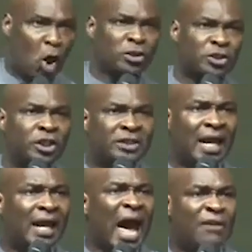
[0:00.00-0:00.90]
cutting
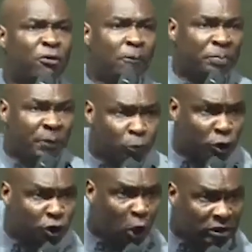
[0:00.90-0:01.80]
the life of people
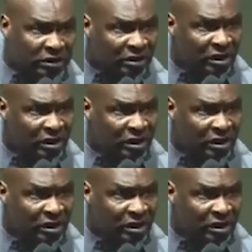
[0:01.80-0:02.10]
short.